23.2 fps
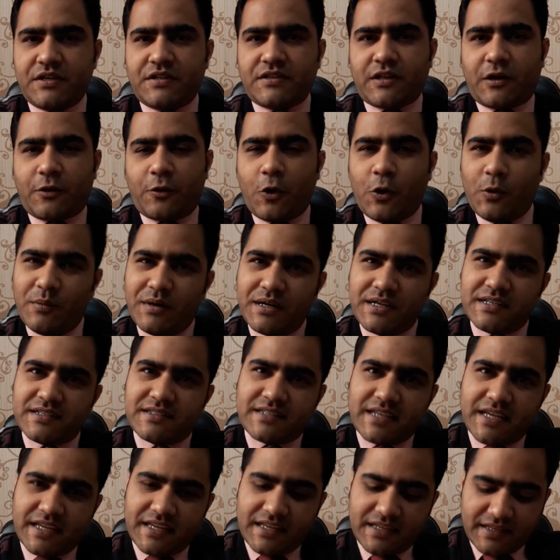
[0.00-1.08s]
Now government is
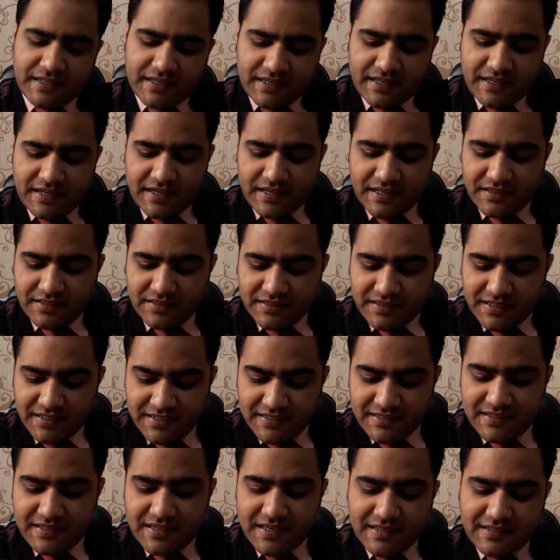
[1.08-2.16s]
saying in
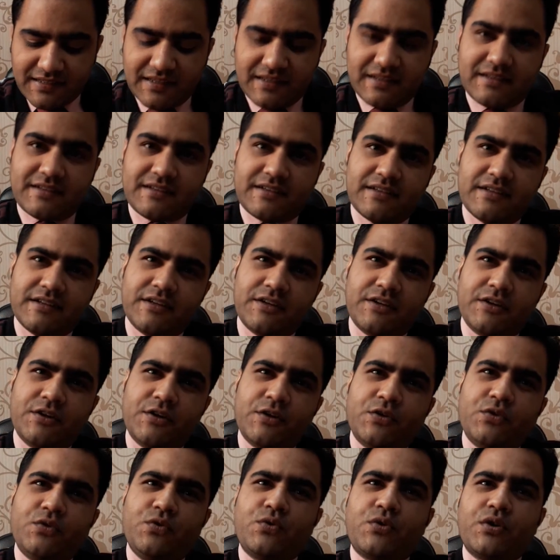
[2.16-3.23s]
these cases
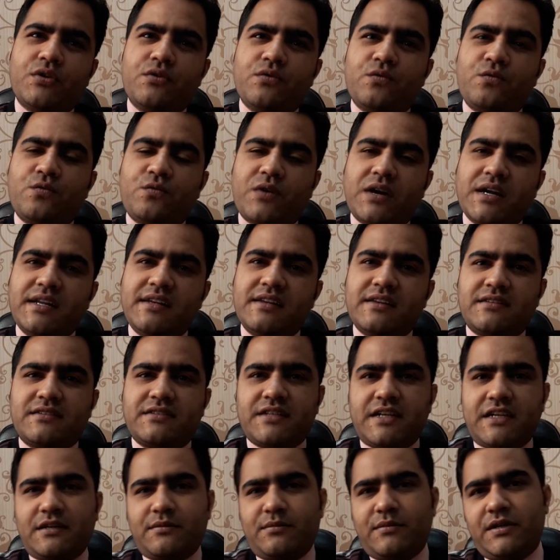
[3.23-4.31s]
you can file a
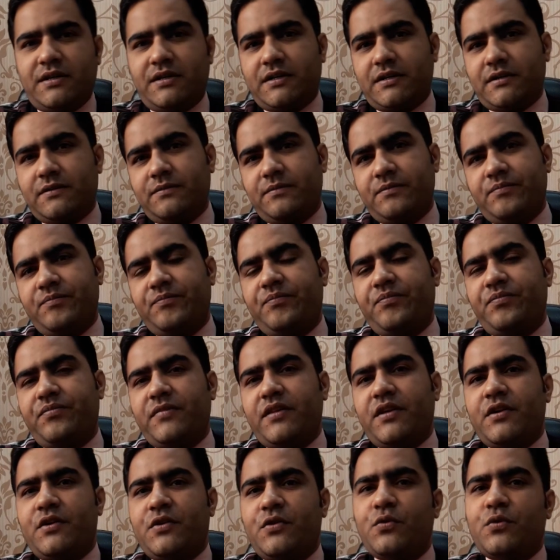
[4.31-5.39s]
statement.
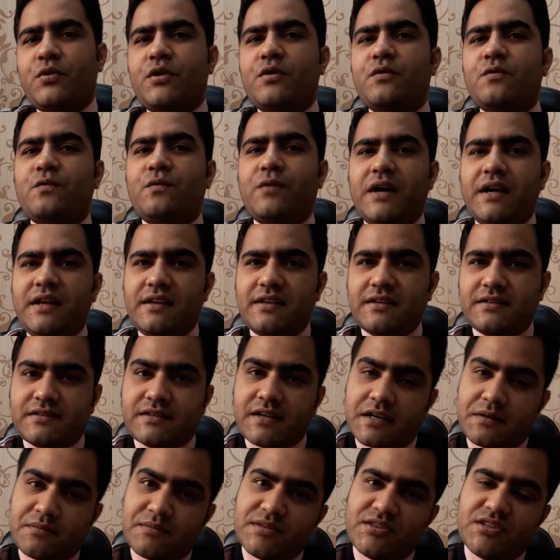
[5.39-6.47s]
You can file a
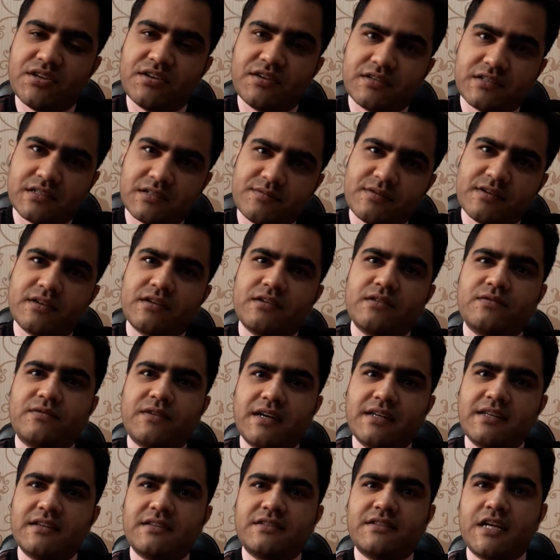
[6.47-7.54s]
statement, the customer can
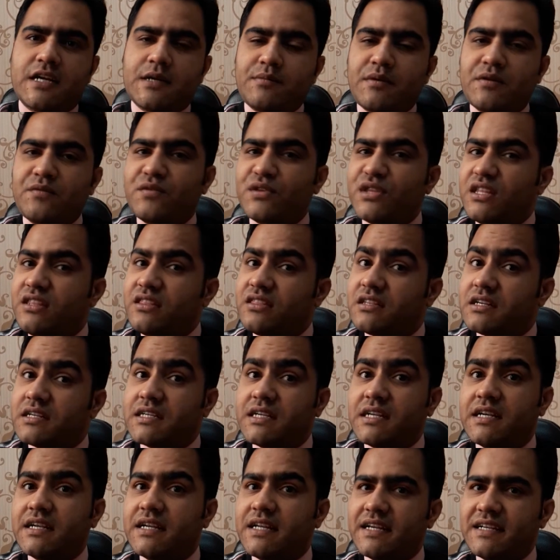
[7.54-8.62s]
file a statement within
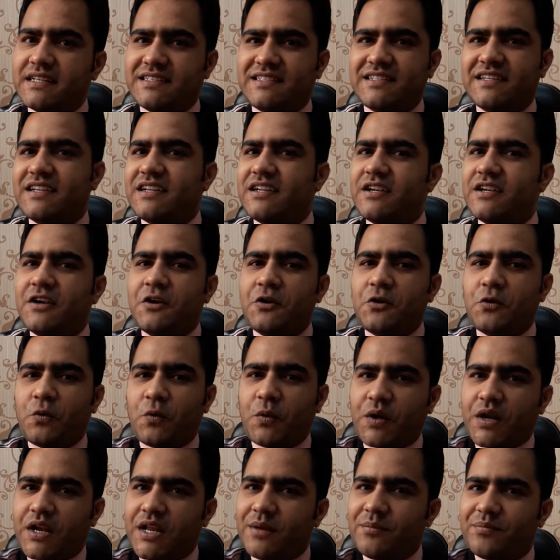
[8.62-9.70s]
30 days to
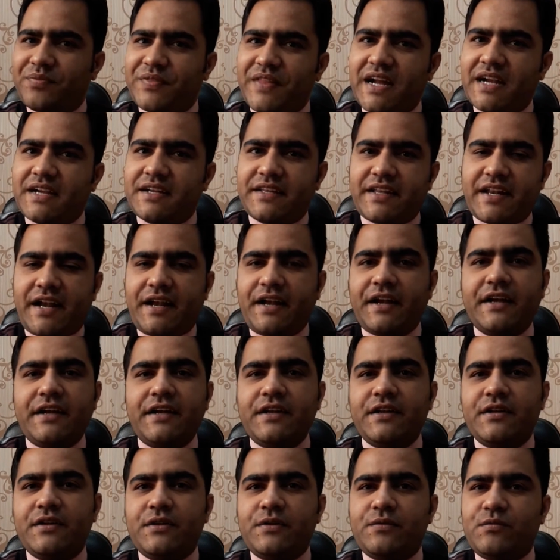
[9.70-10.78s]
claim that credit
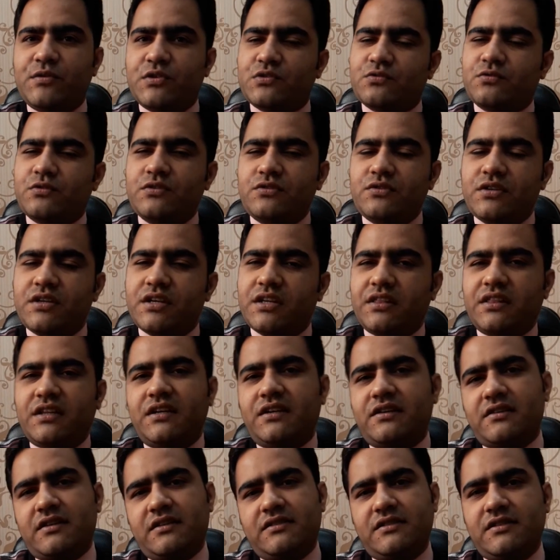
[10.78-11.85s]
which was in the
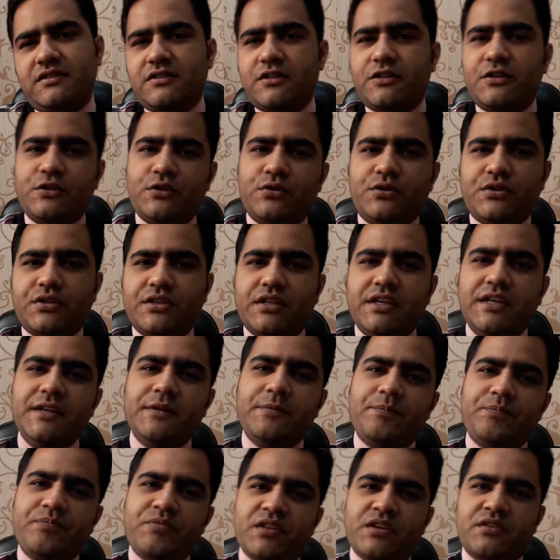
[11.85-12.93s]
transition during the
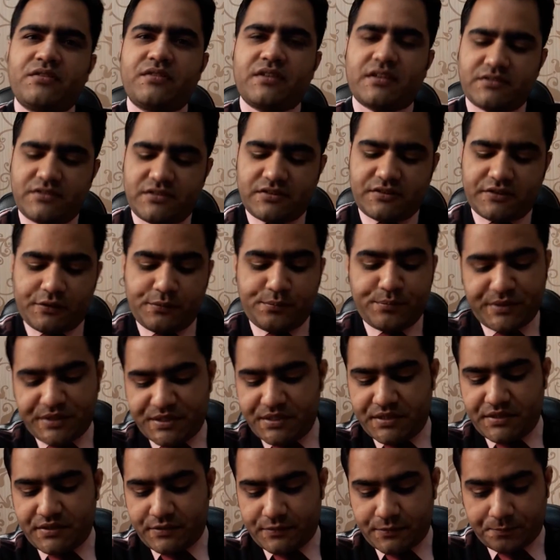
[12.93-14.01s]
transitional
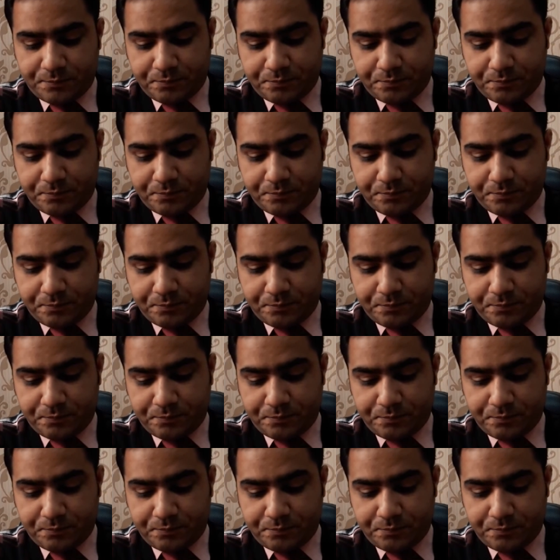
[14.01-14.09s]
period.